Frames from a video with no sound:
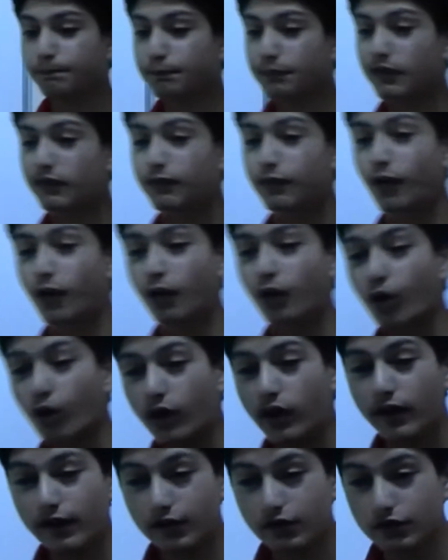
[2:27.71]
before
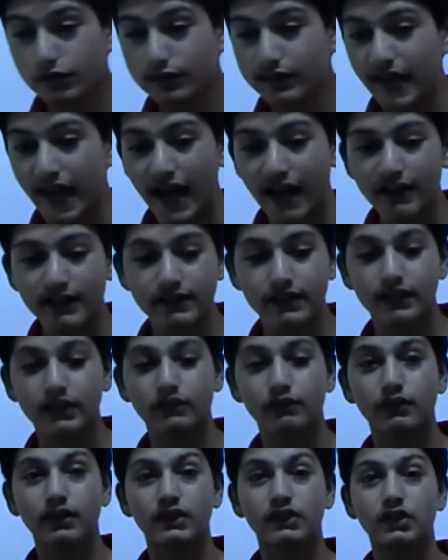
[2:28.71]
going to that,
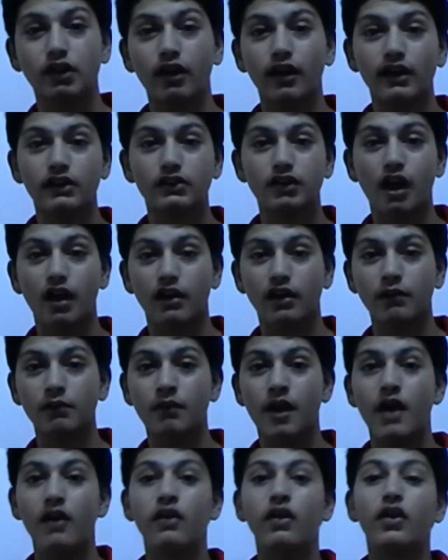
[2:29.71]
since we started talking
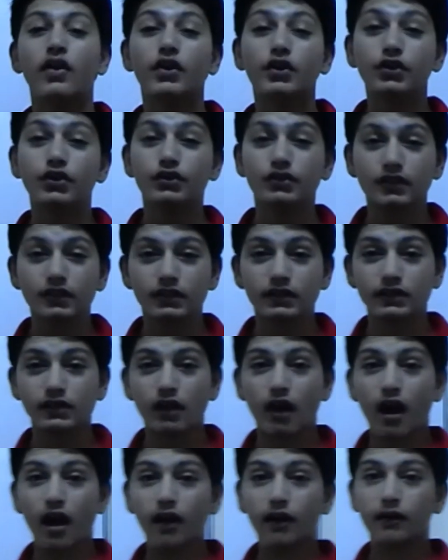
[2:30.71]
about Newton's
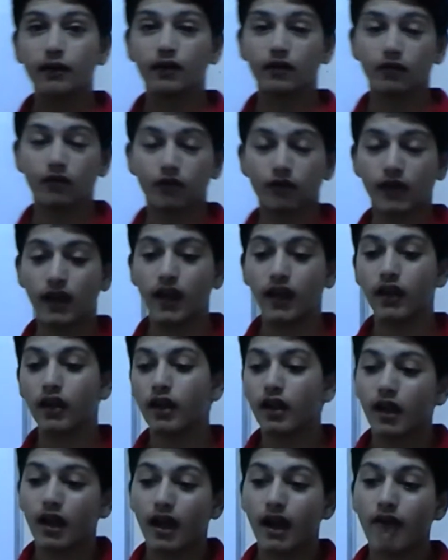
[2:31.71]
law, okay,
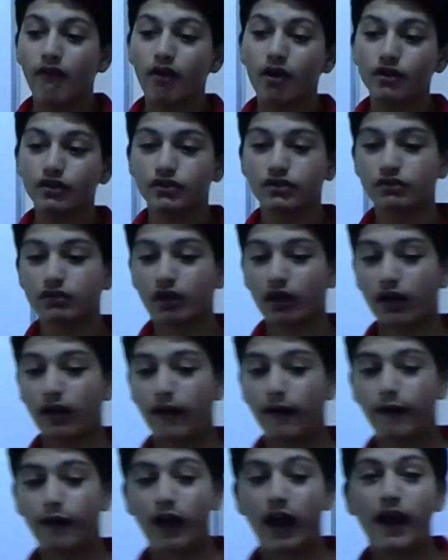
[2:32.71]
I want
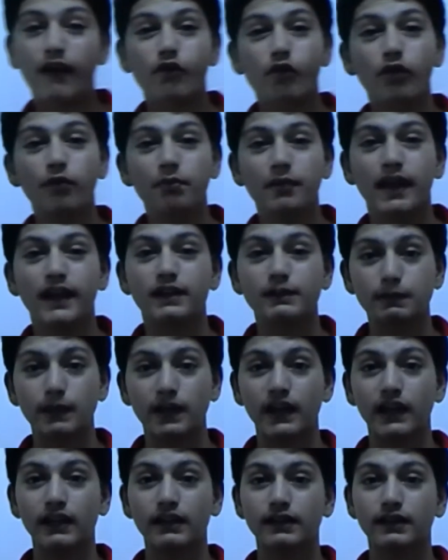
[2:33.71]
uh, I won't be
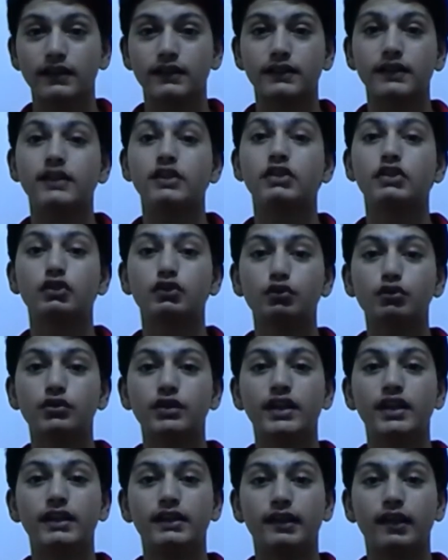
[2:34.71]
explaining this in too
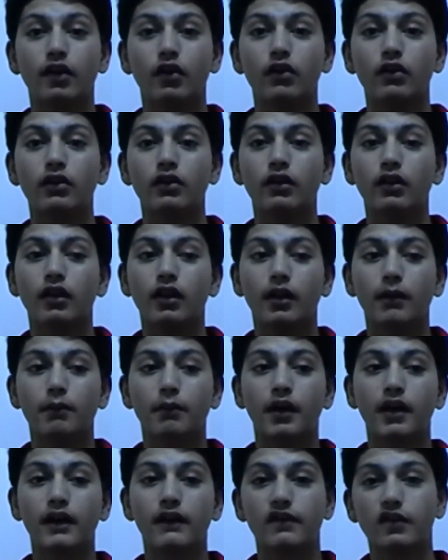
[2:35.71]
detail.
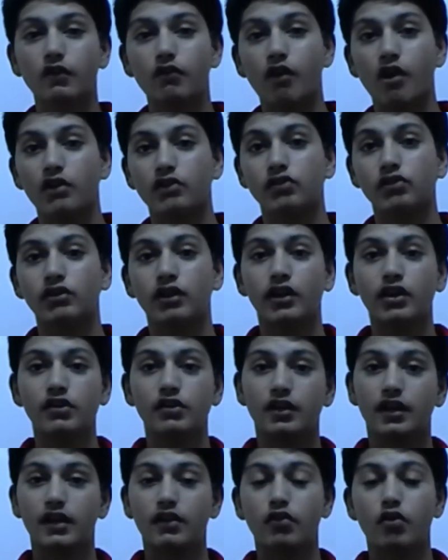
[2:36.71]
But if you want to learn,
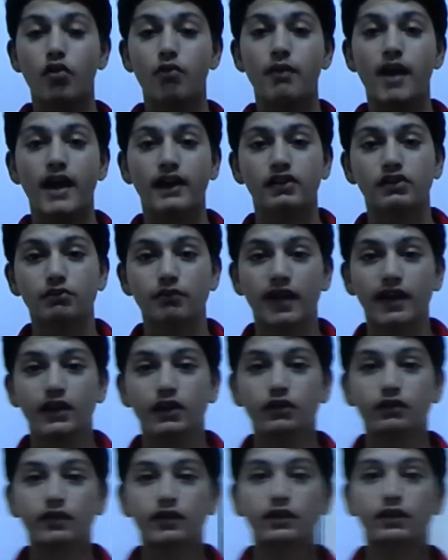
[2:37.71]
you can go back to my
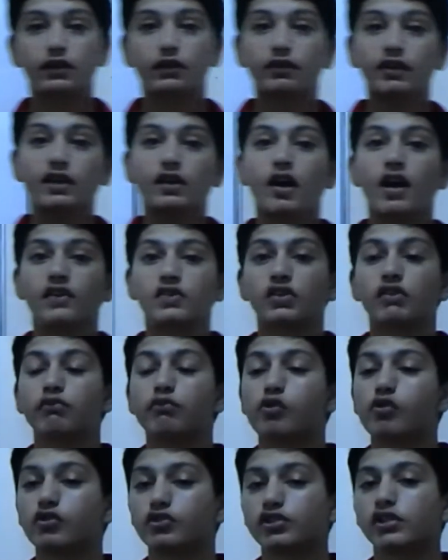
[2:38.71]
Newton three laws of
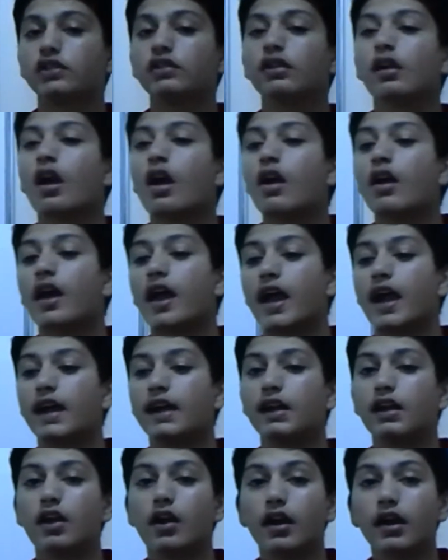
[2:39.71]
motion
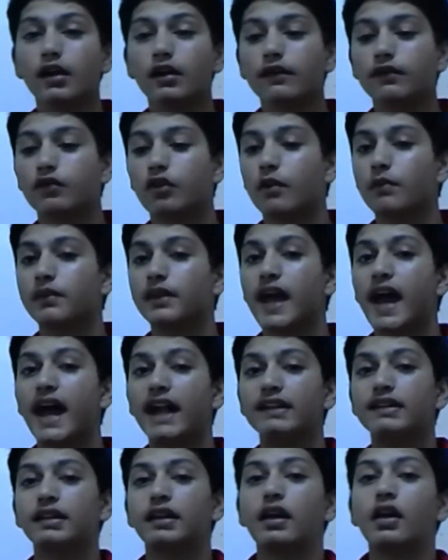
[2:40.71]
and learn from
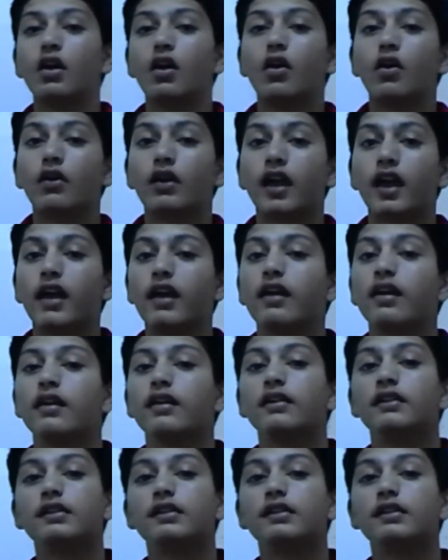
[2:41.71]
that. Okay,